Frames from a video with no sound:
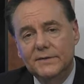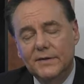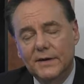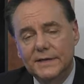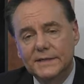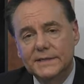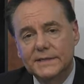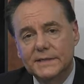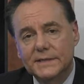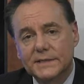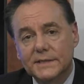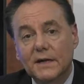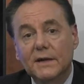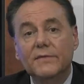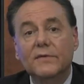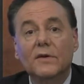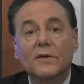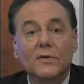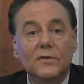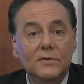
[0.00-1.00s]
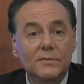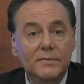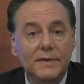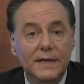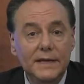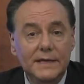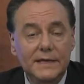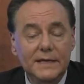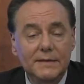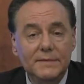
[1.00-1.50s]
crisis of our own
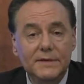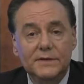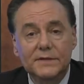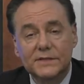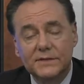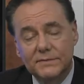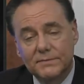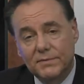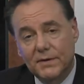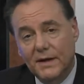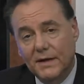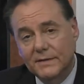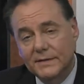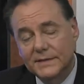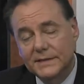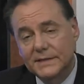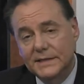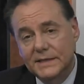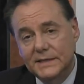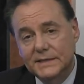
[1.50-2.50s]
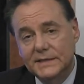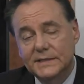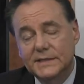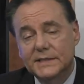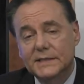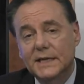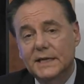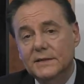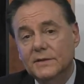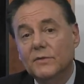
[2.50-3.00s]
making because of policies that
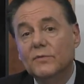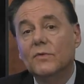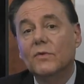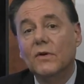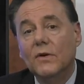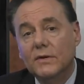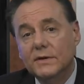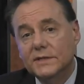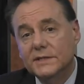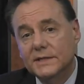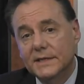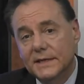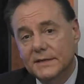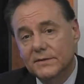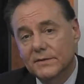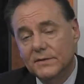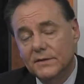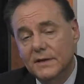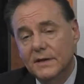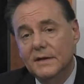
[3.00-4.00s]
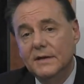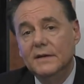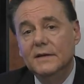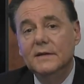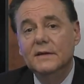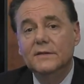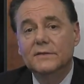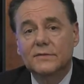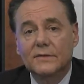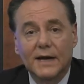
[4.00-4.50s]
send the wrong signal
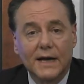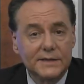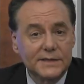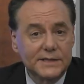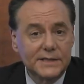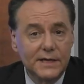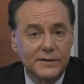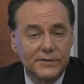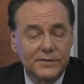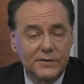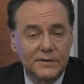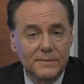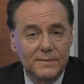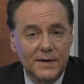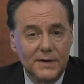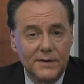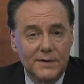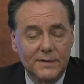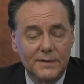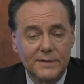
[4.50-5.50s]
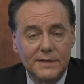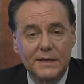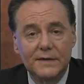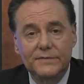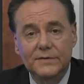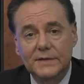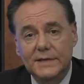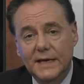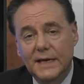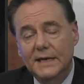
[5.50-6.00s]
throughout Central America that
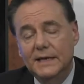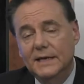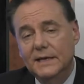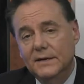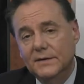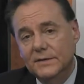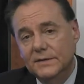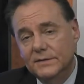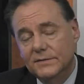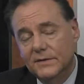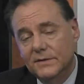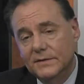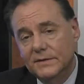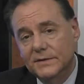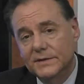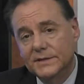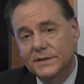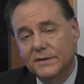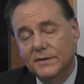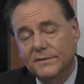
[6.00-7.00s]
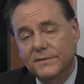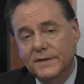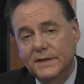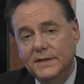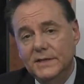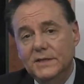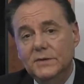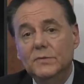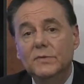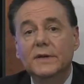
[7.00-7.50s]
if you get here and turn yourself
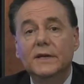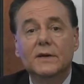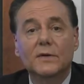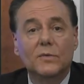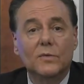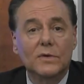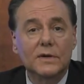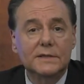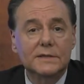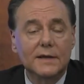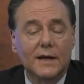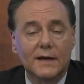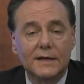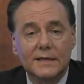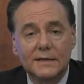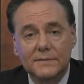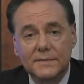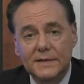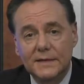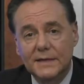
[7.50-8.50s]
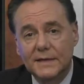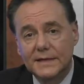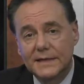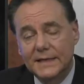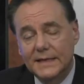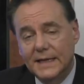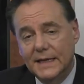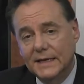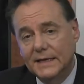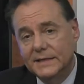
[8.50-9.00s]
in, you will get a work document and a
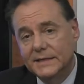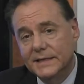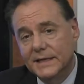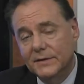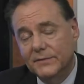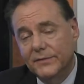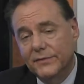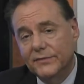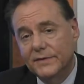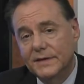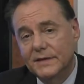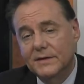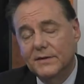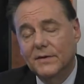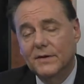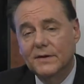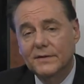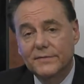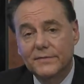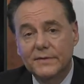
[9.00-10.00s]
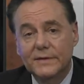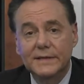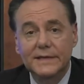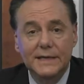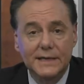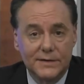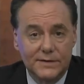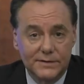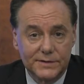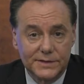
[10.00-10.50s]
get out of jail free card for
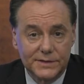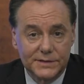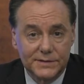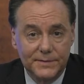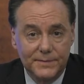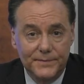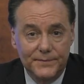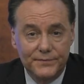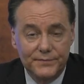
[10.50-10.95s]
years.